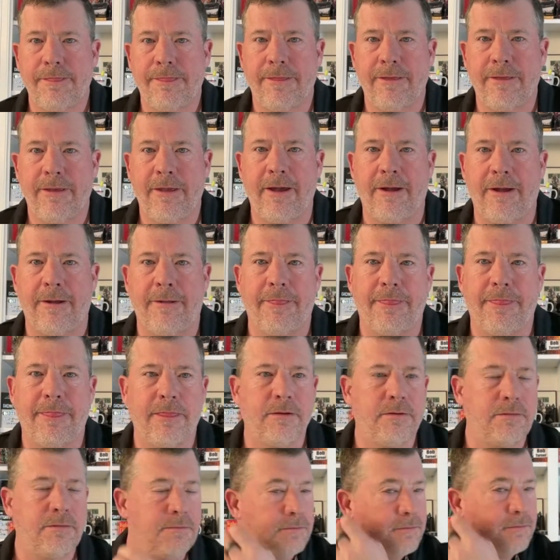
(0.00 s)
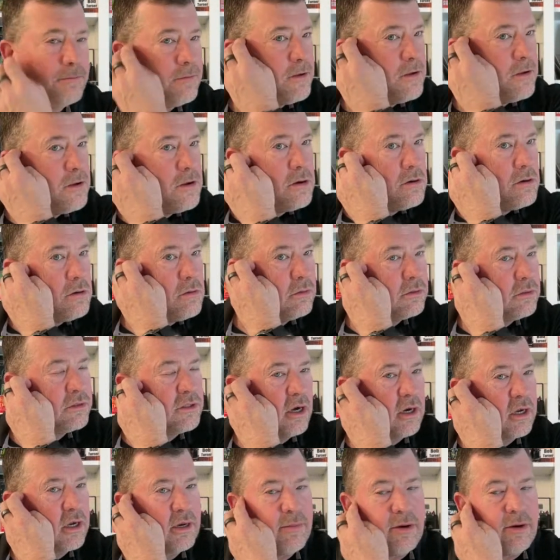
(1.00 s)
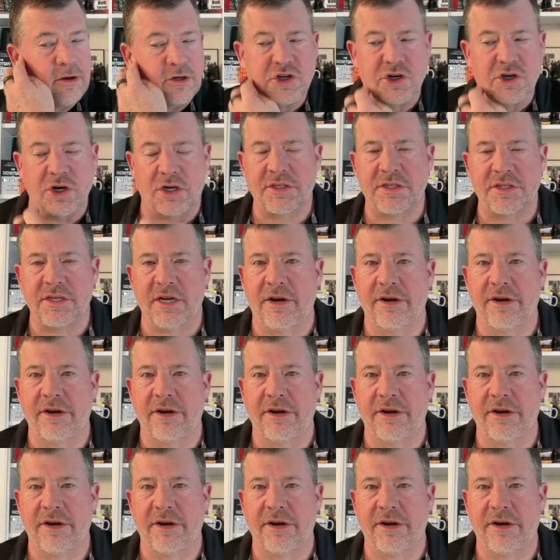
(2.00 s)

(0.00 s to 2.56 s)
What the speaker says: Yeah. We're talking about trusting